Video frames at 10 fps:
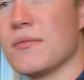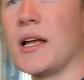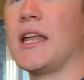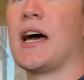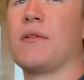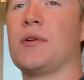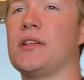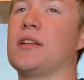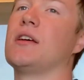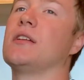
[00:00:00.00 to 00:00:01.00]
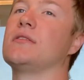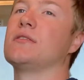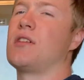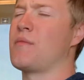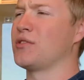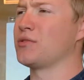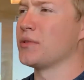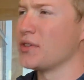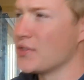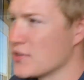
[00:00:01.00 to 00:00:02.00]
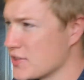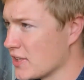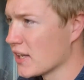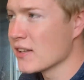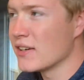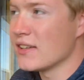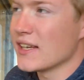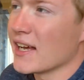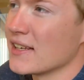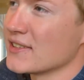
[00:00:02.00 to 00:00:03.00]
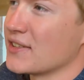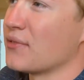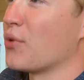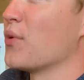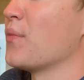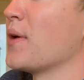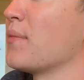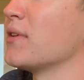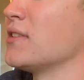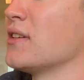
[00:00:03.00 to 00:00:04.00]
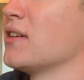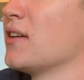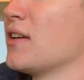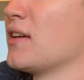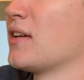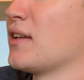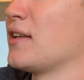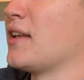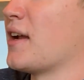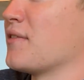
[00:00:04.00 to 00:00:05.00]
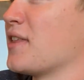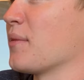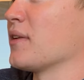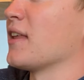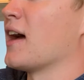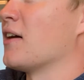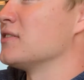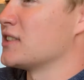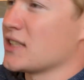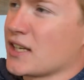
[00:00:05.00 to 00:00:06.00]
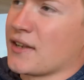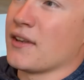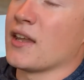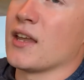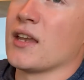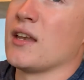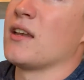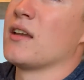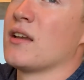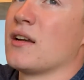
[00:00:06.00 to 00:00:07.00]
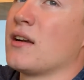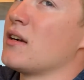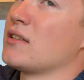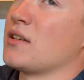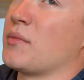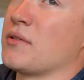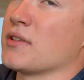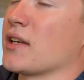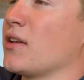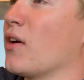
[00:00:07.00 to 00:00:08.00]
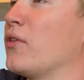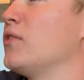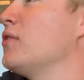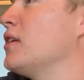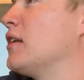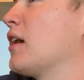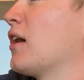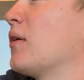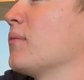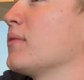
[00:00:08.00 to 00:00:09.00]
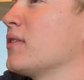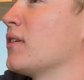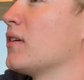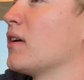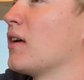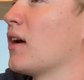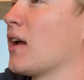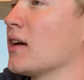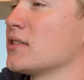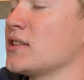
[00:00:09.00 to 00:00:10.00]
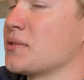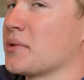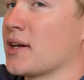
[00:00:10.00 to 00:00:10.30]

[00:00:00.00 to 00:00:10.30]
My dad almost went to Georgia, like literally had his enrollment papers and did everything but the housing, and then somebody was like, yo, you need to come to Augusta. He's from